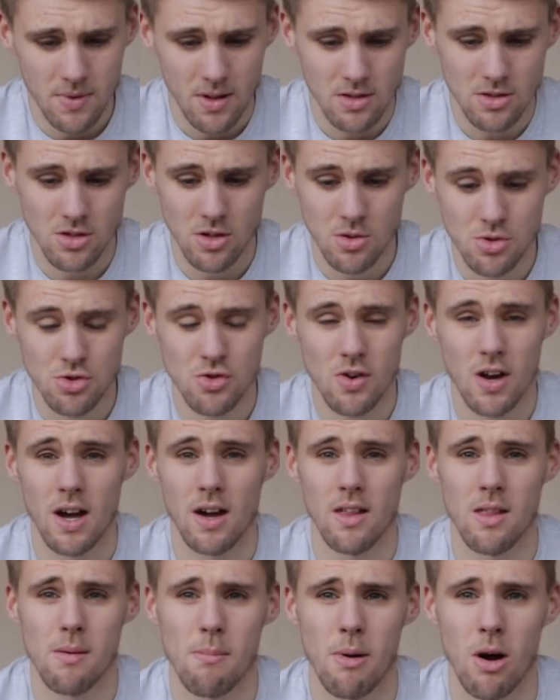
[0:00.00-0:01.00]
straight out
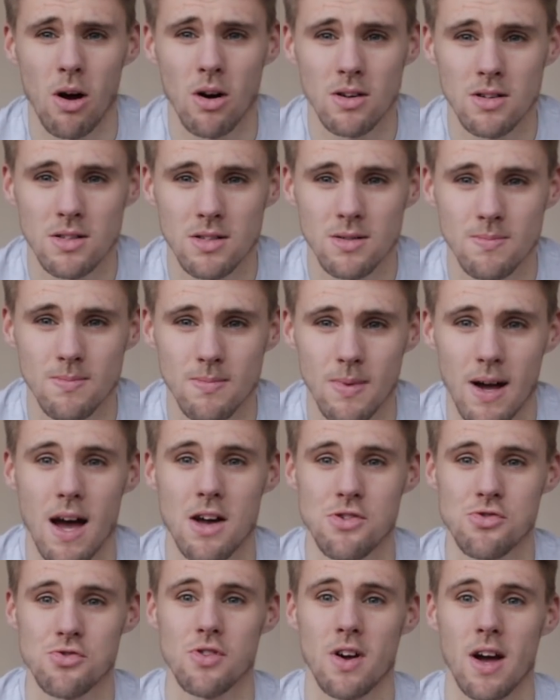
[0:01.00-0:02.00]
of the box,
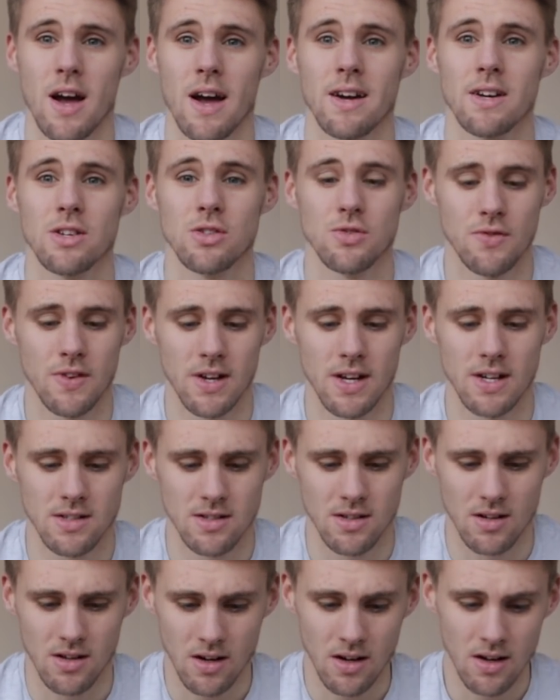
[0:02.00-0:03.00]
ASTRA H
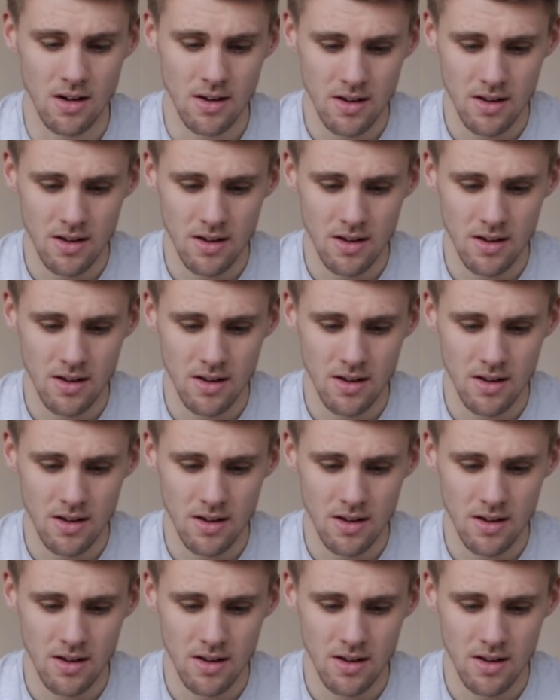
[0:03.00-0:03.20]
VXR,